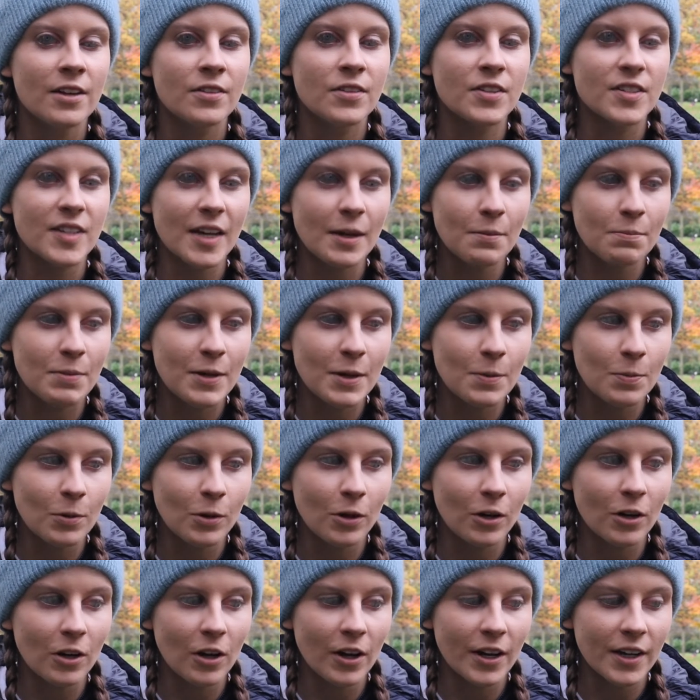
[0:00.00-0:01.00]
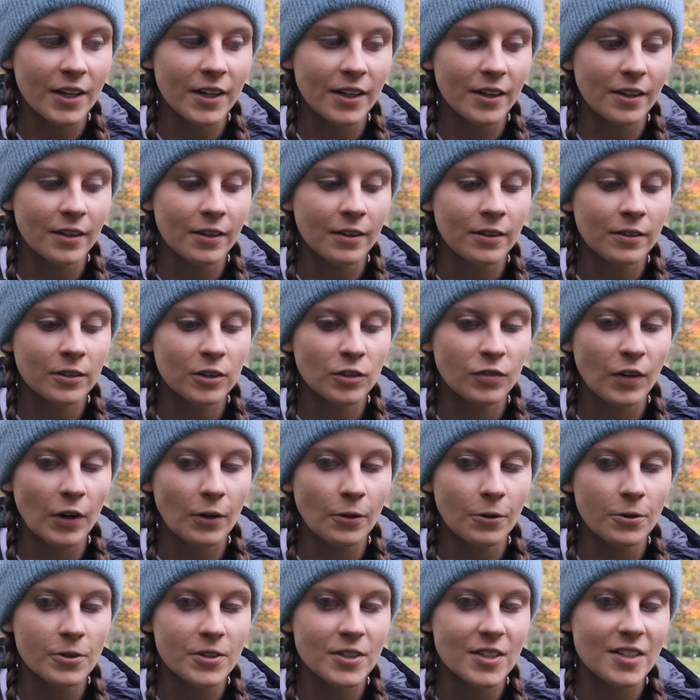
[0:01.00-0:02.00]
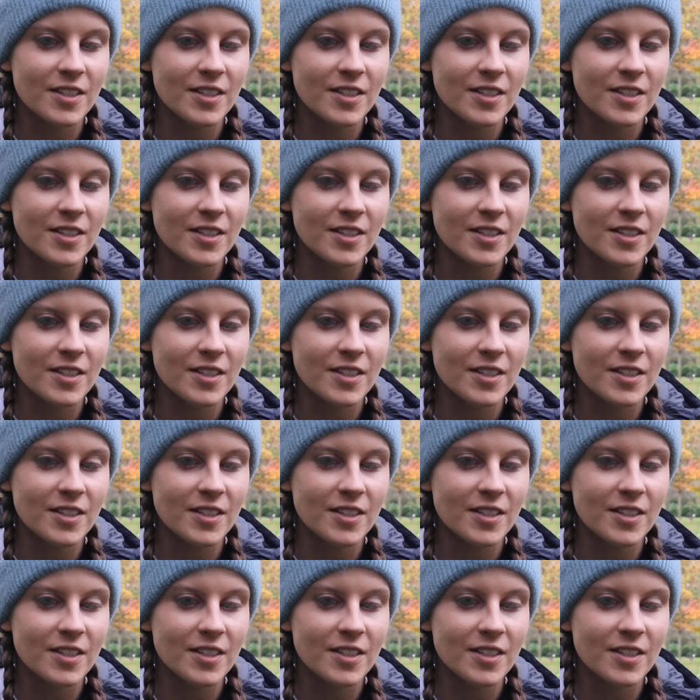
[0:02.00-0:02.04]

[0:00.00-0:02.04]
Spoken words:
the same people are liking the photos.